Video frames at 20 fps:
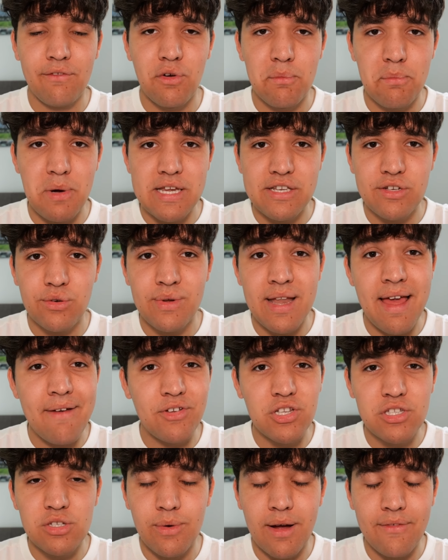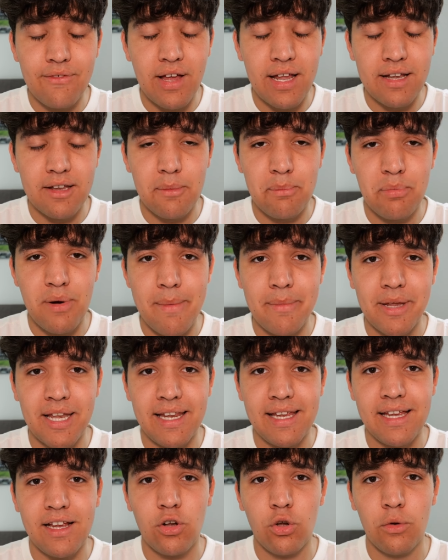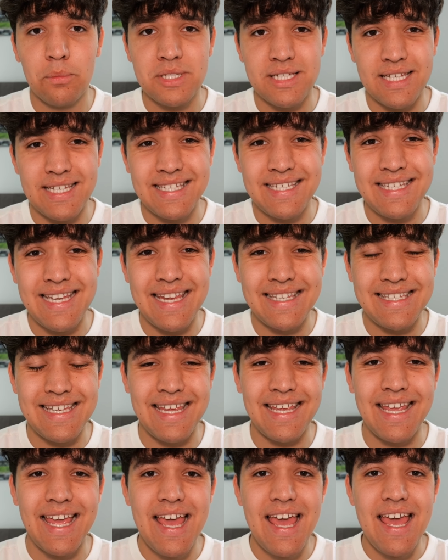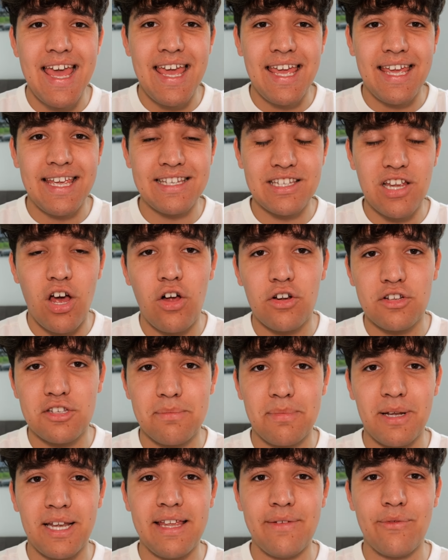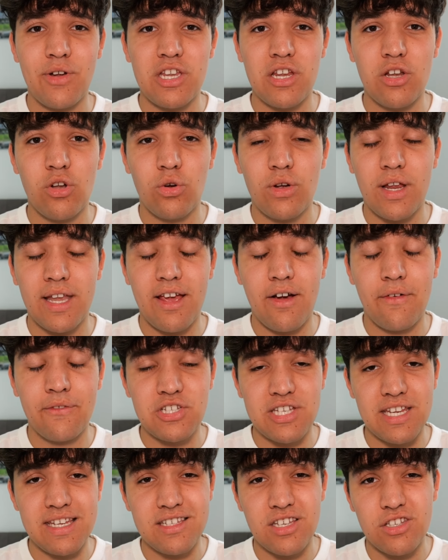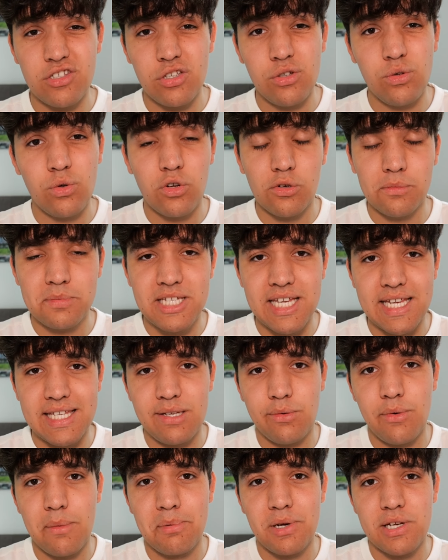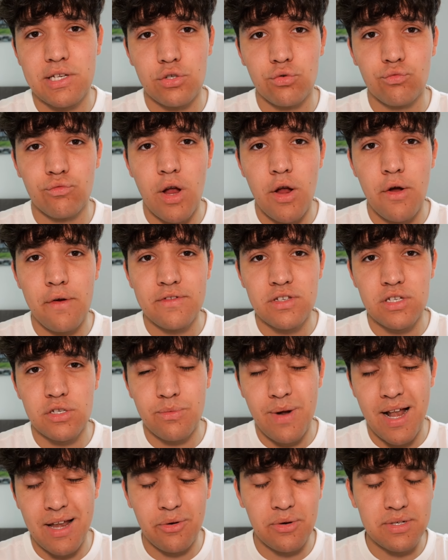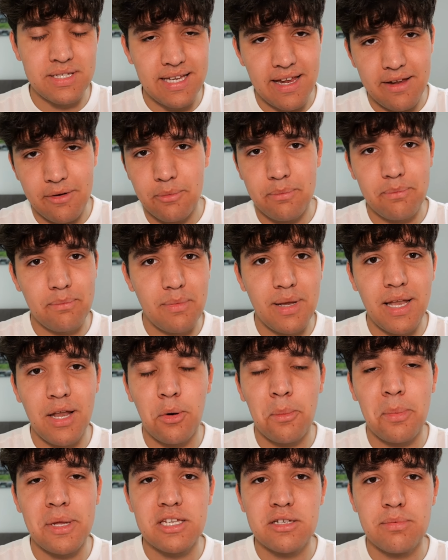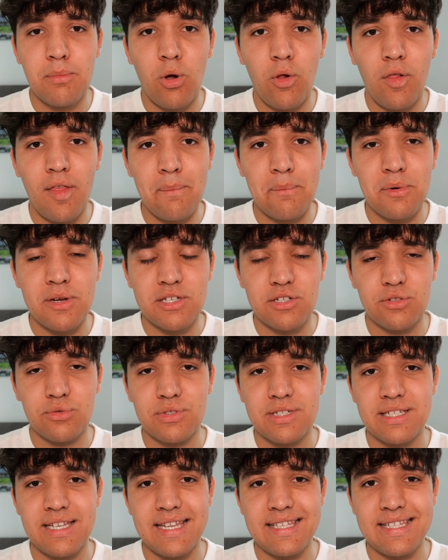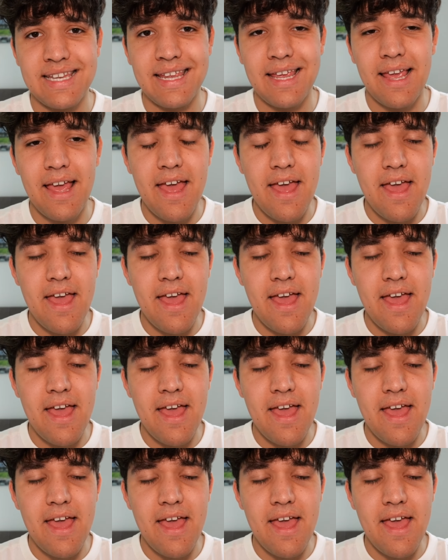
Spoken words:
For Bristol never to have had a Premier League club as a city, it's hard to believe when you look at it. Obviously, it's a 2-club city with Bristol Rovers as well. I'd say a little bit smaller than Bristol City.